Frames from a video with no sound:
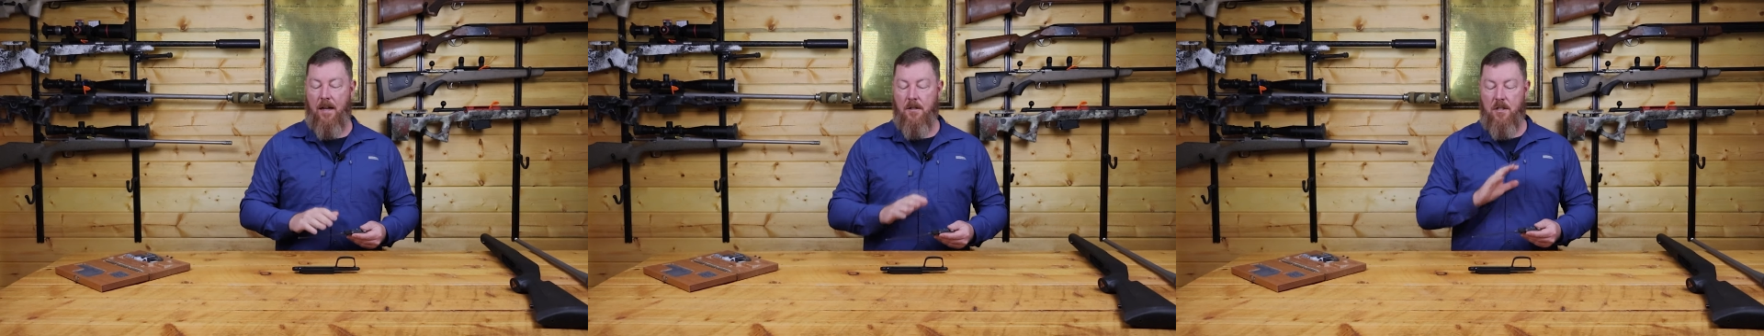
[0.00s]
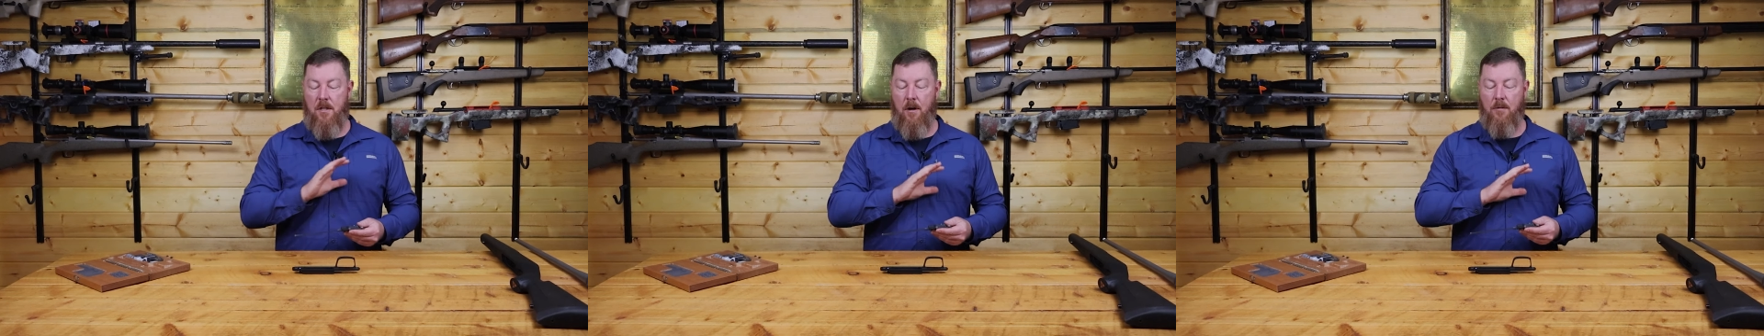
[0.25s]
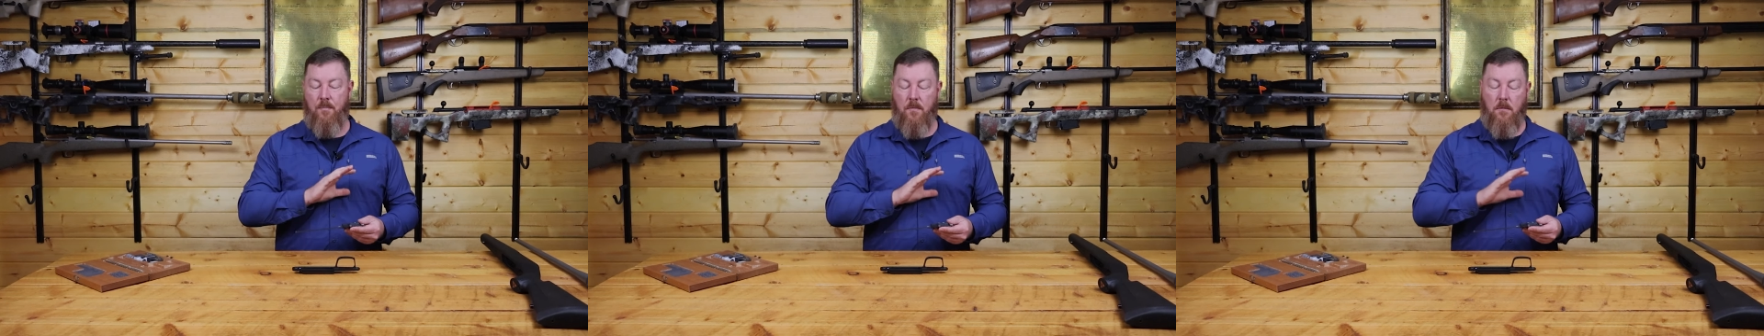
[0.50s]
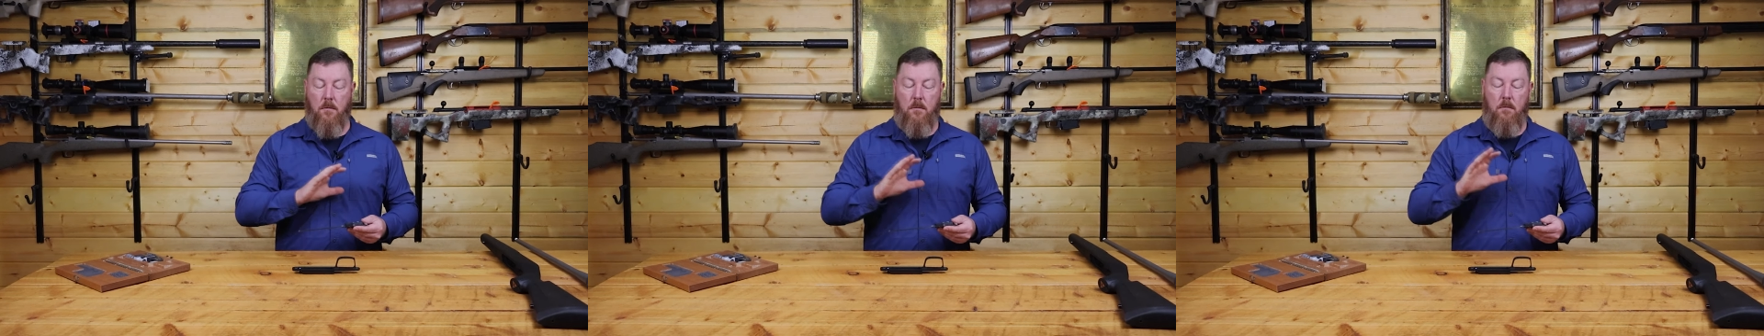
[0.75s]
So,
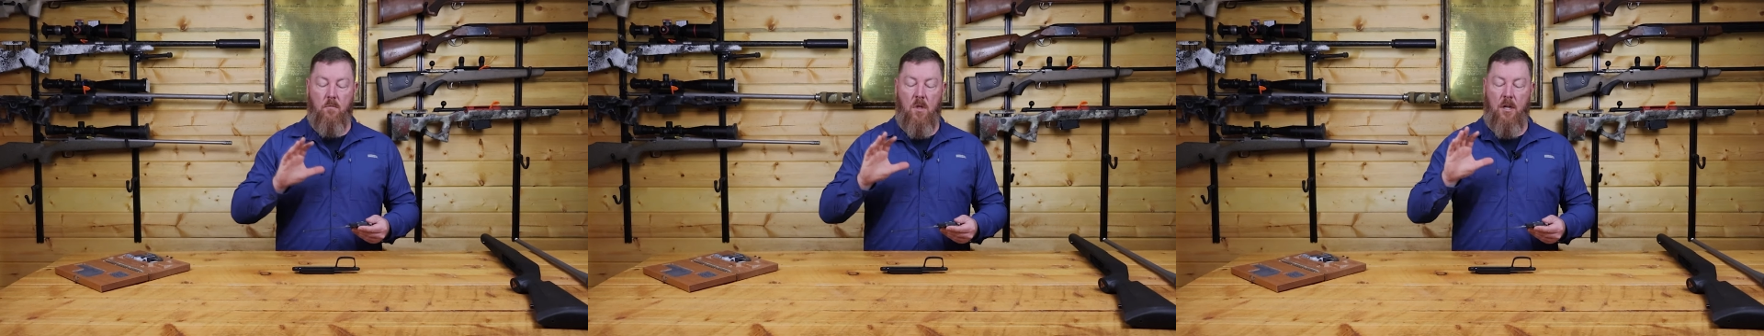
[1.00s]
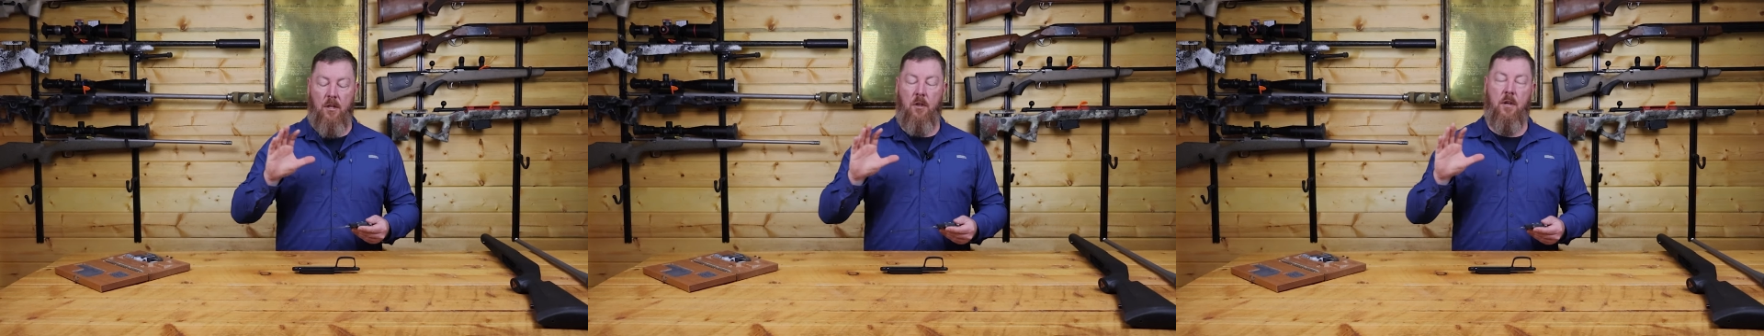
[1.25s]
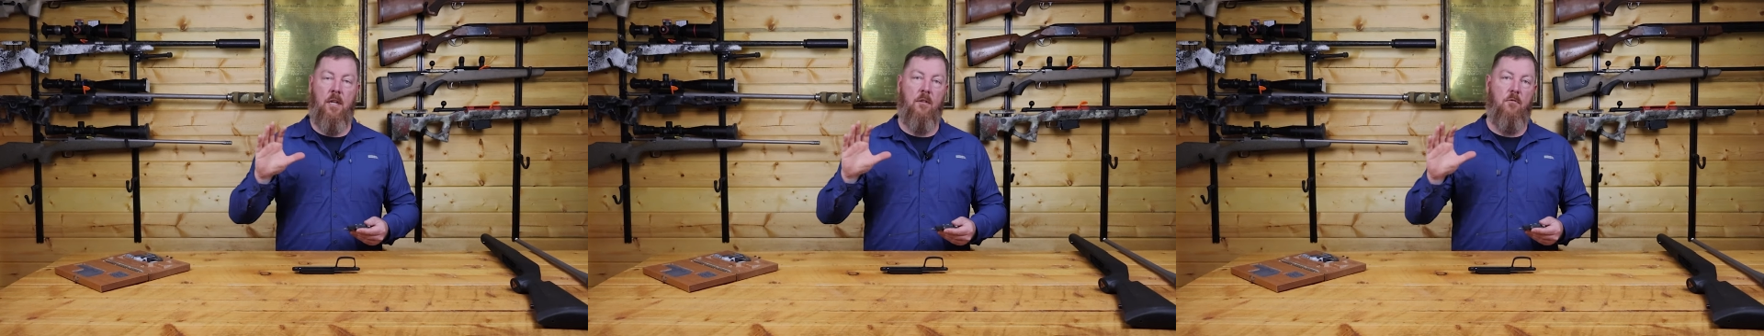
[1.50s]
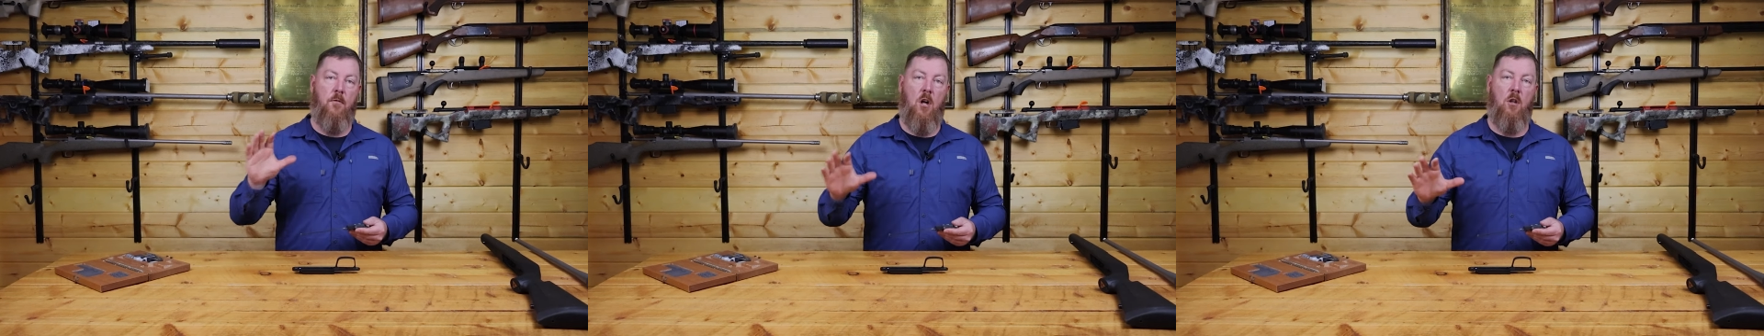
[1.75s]
you can
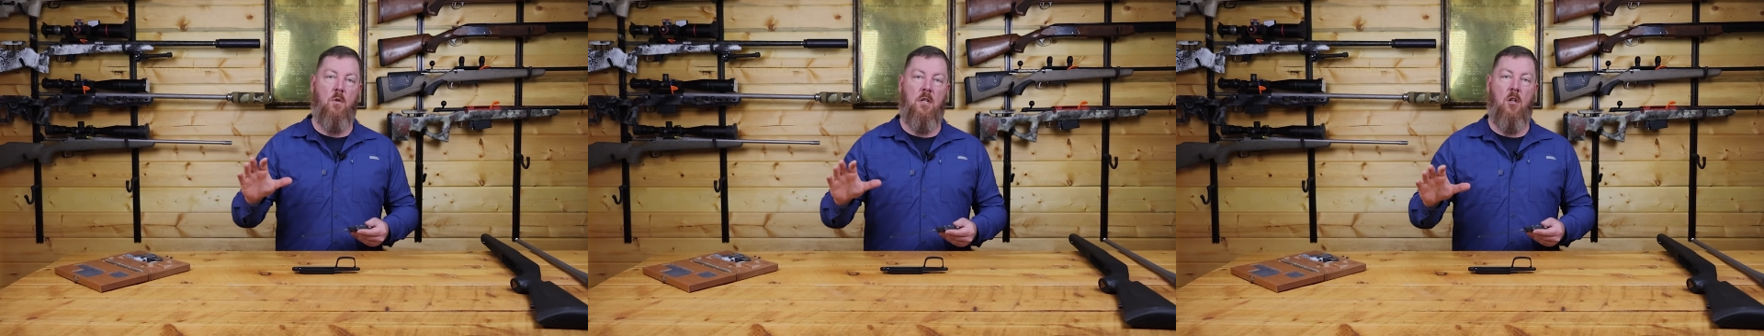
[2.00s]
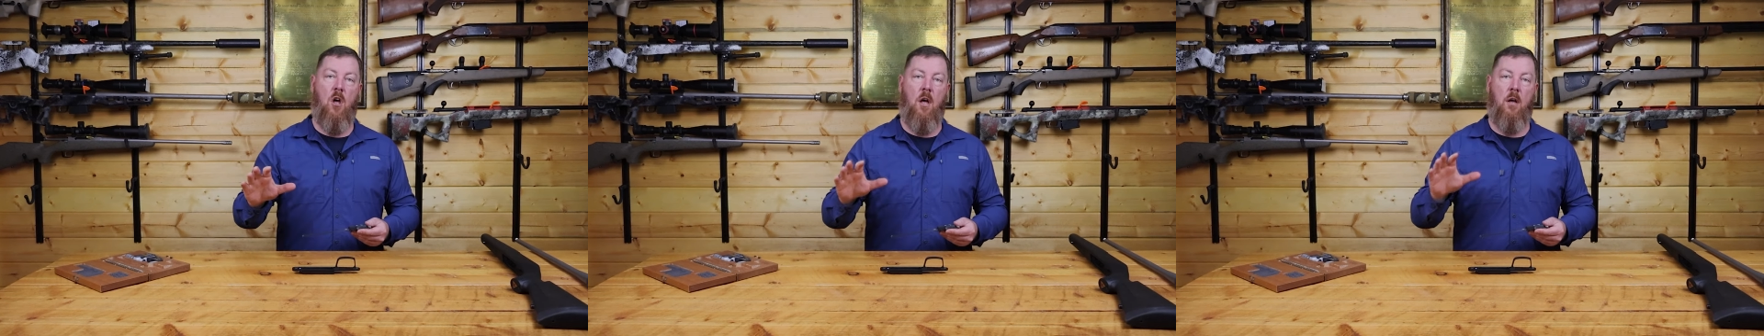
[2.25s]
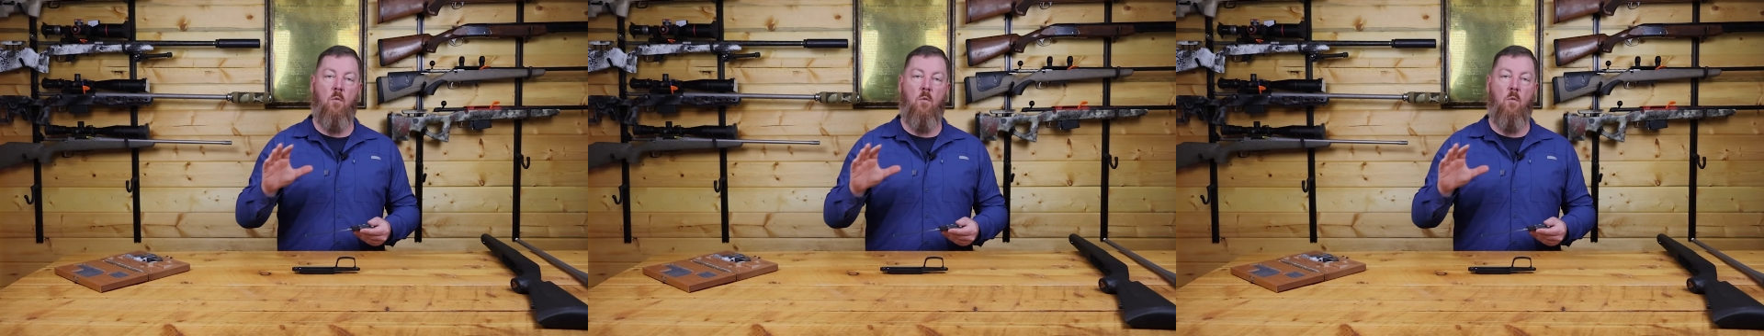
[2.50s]
follow along